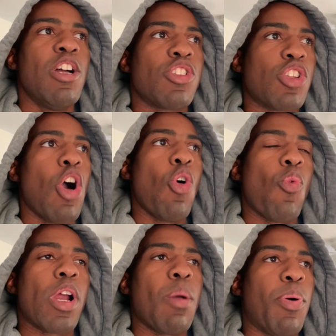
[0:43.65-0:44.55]
So
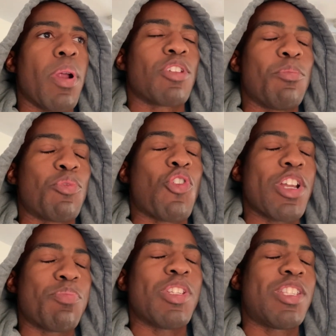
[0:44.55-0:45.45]
we're going to put up some
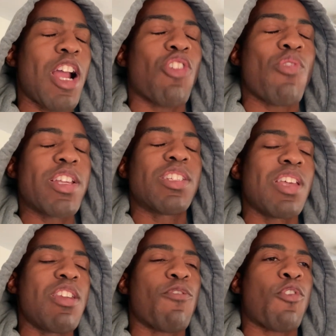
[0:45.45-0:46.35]
Christmas
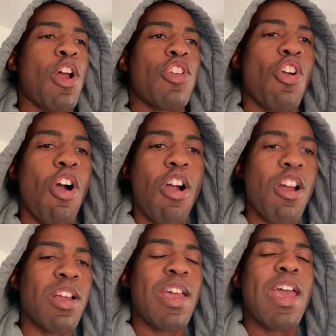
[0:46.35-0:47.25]
decorations in the front
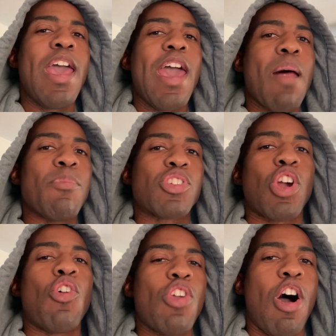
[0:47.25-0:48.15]
yard. And I'm going to
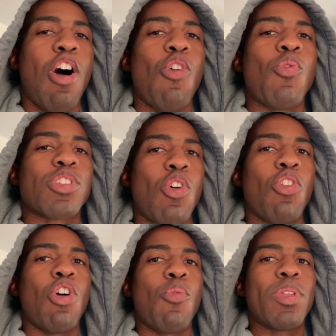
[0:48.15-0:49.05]
show y'all what's
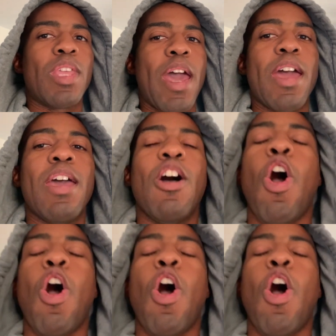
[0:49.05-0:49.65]
going on with that.